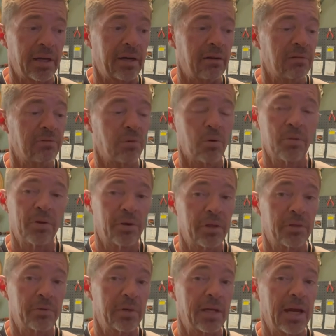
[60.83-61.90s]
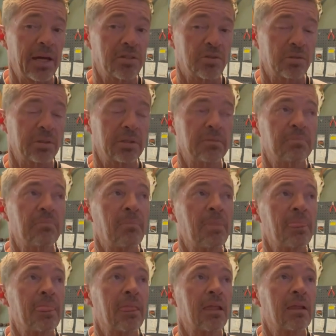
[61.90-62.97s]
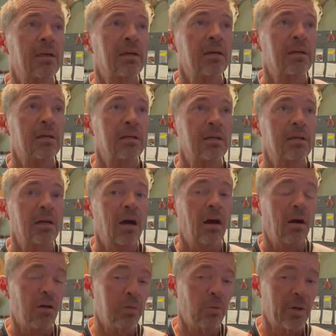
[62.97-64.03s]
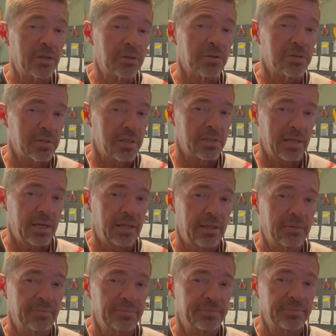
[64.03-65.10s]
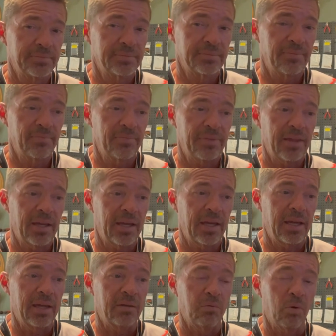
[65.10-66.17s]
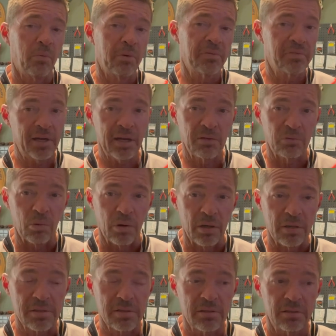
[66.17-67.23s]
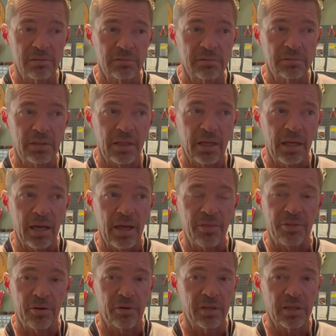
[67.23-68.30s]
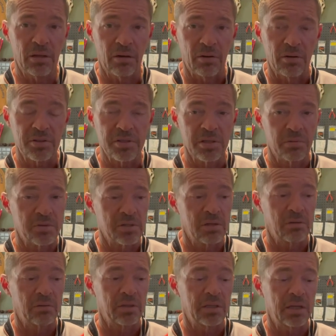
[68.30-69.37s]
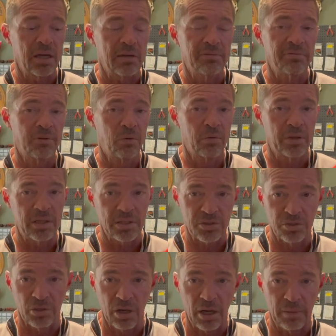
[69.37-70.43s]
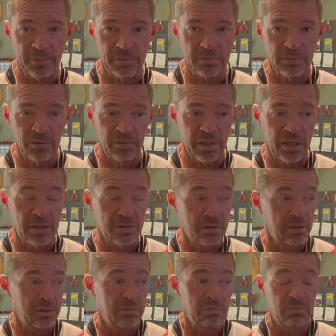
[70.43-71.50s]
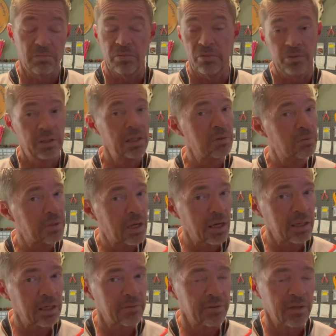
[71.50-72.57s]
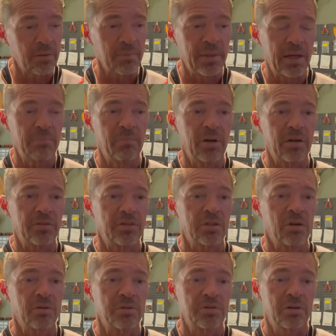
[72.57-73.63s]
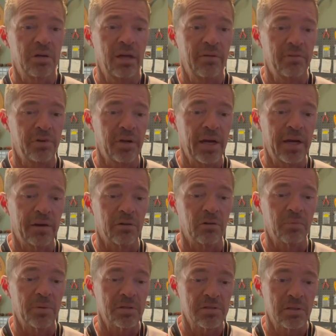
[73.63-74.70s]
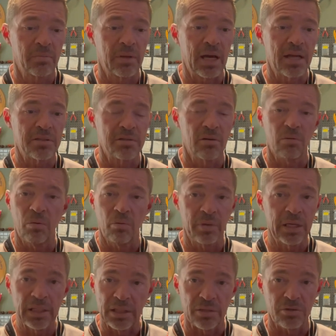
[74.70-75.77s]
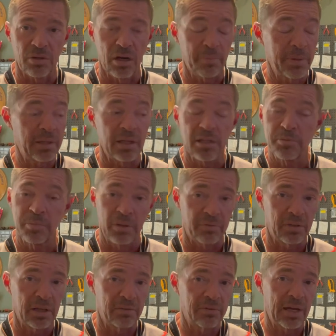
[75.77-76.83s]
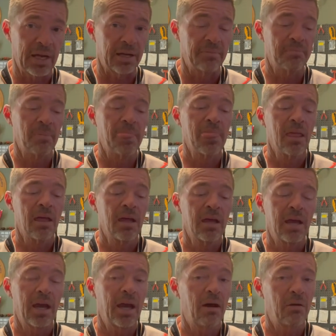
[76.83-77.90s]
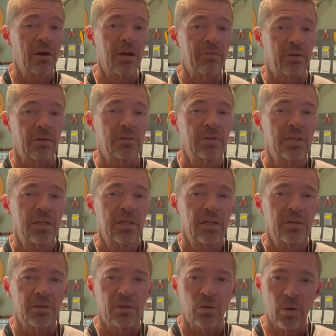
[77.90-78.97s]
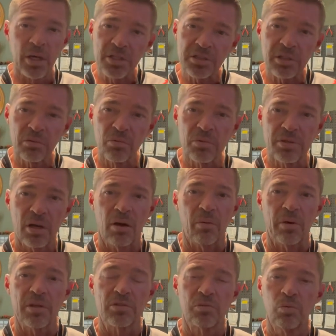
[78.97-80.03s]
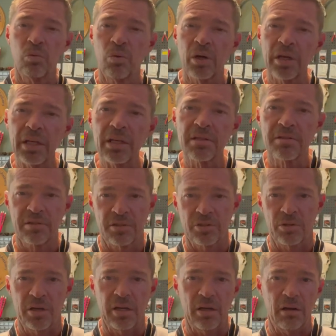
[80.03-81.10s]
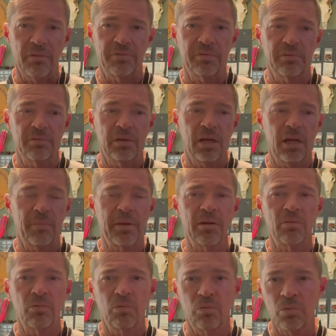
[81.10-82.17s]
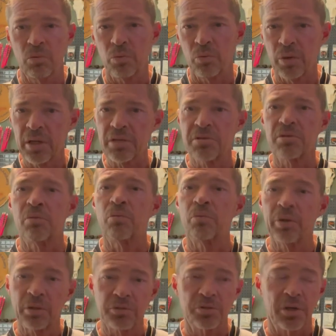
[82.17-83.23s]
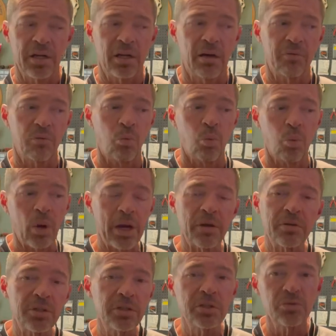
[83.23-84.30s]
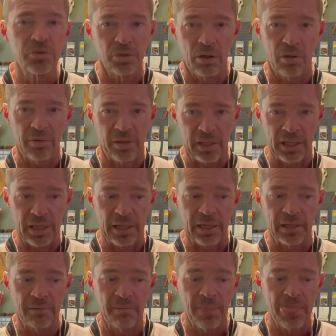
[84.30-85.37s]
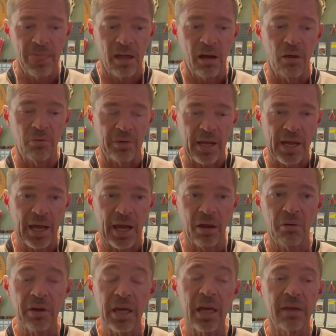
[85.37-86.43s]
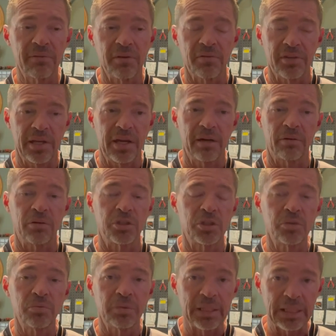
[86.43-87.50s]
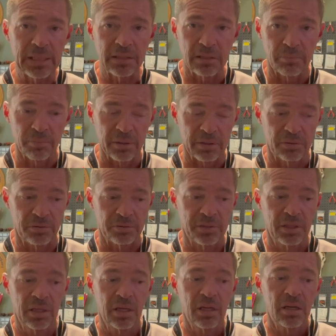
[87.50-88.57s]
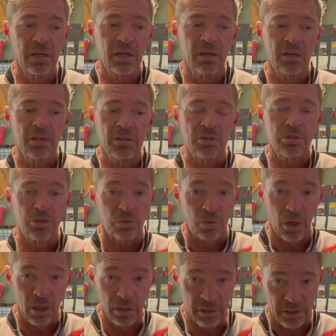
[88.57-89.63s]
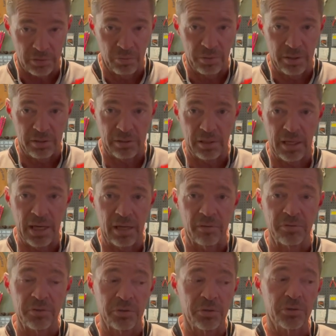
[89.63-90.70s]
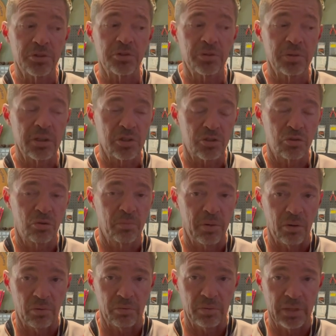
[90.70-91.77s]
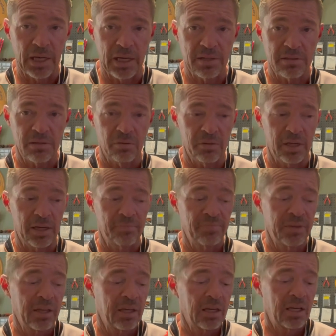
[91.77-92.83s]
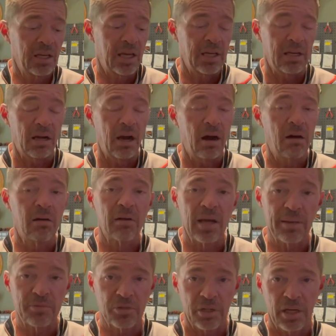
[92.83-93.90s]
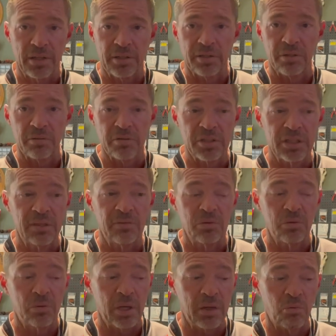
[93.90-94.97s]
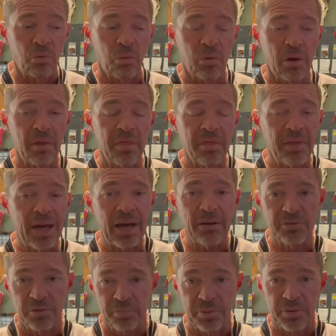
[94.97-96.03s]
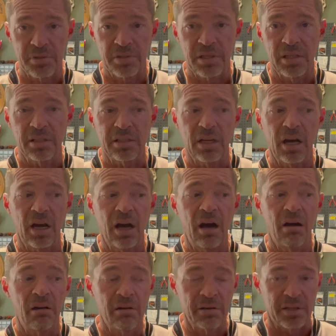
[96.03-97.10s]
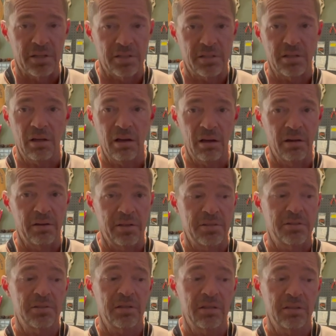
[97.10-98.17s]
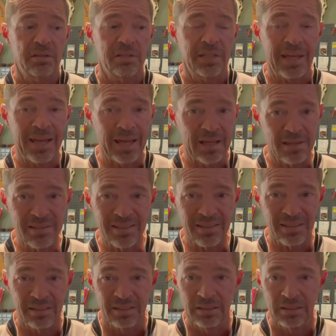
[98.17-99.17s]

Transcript: arrow, 433 actually all the way to a six eight, And what we found was at 30 yards, there was only a four inch drop. Okay, so you really were not giving up that much going to a heavier arrow, but some guys don't want any drop, and that's perfectly fine. However, the question was always, what is the trade off? I mean, what is the real trade off? Where do you draw the line on how heavy of an arrow you need to build to hunt with out of your traditional bow, guys? Okay. And all I'm trying to do is give you a 1000% honest, honest test